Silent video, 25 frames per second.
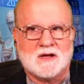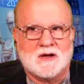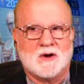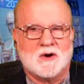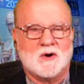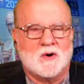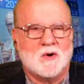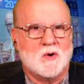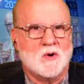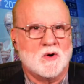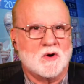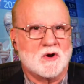
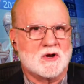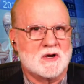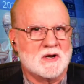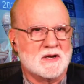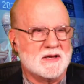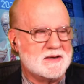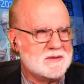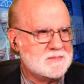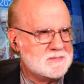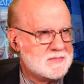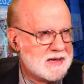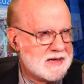or
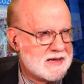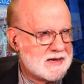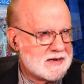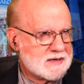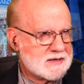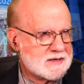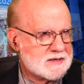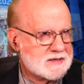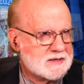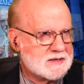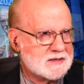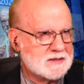Glenn
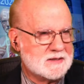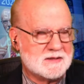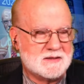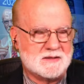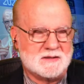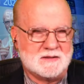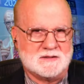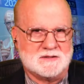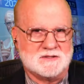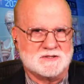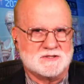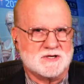Beck,
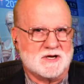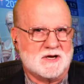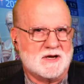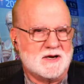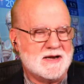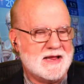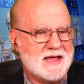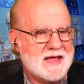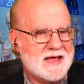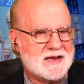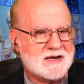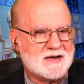
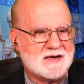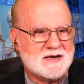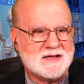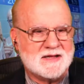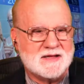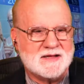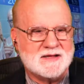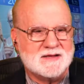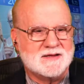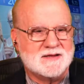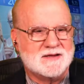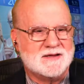Sean
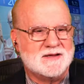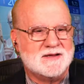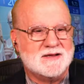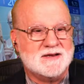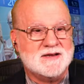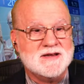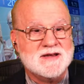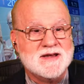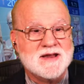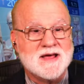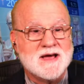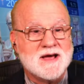Hannity?
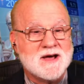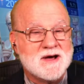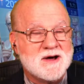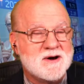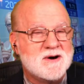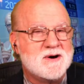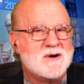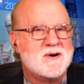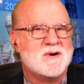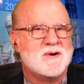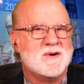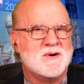
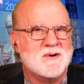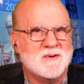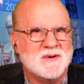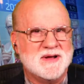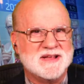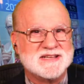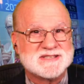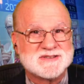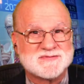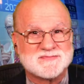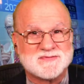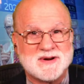No,
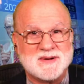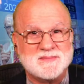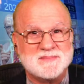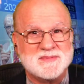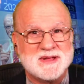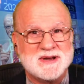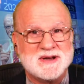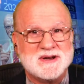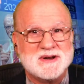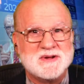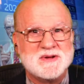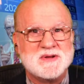it's from
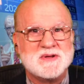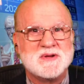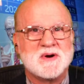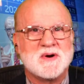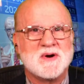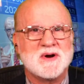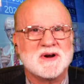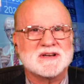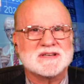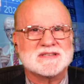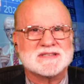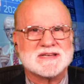the New
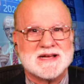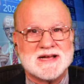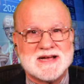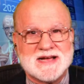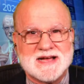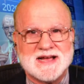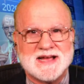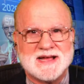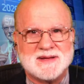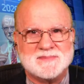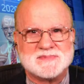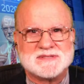York
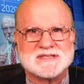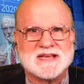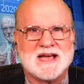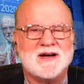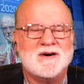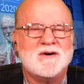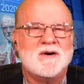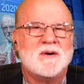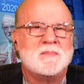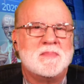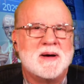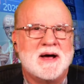Times.
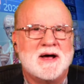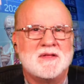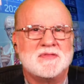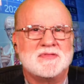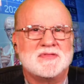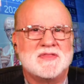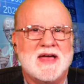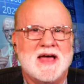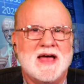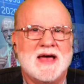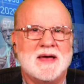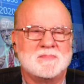How
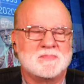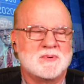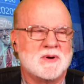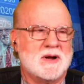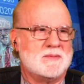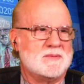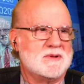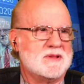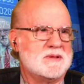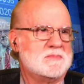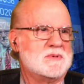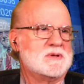about that?
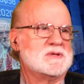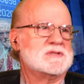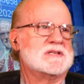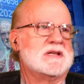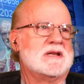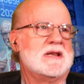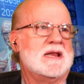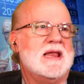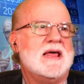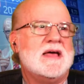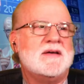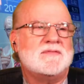Probably the most
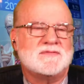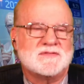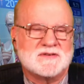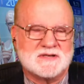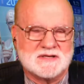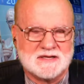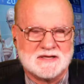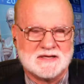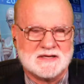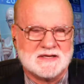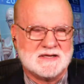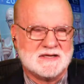
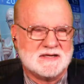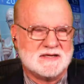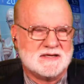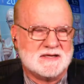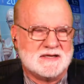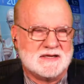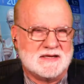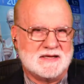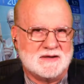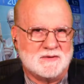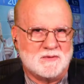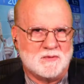
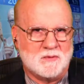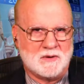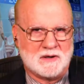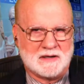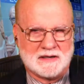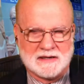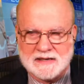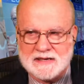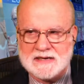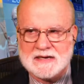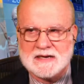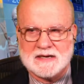
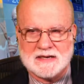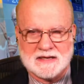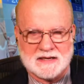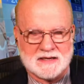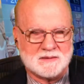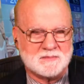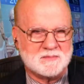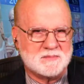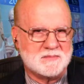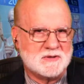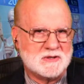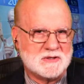
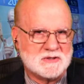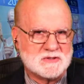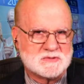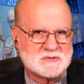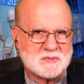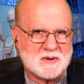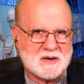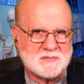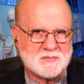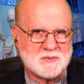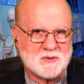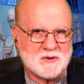left-leaning
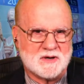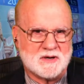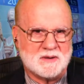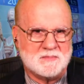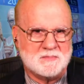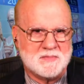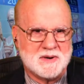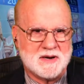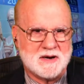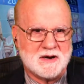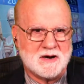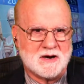newspaper in
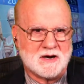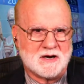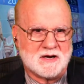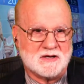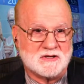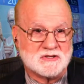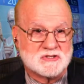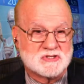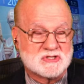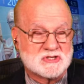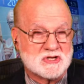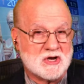
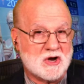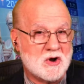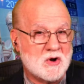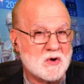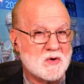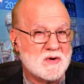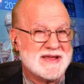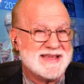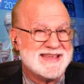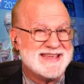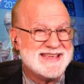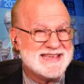America.
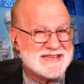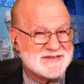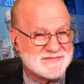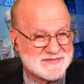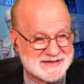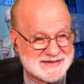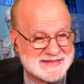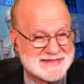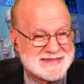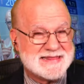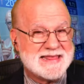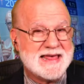So
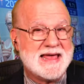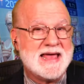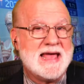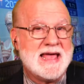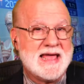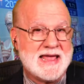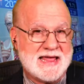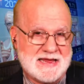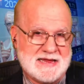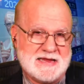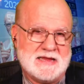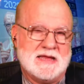even
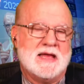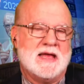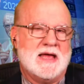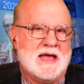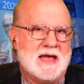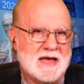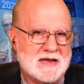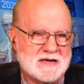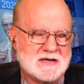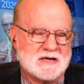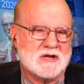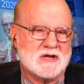they
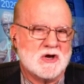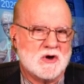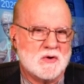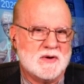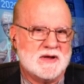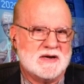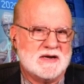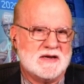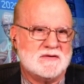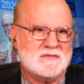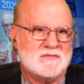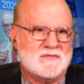had to go
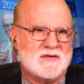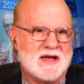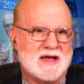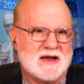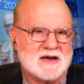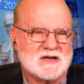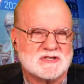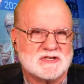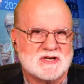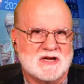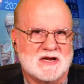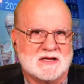in and
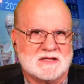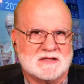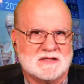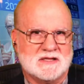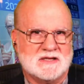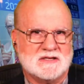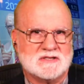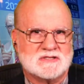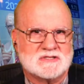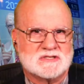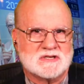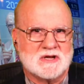fact check
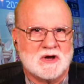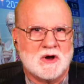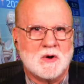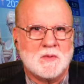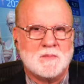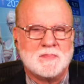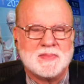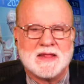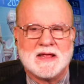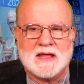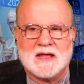this. So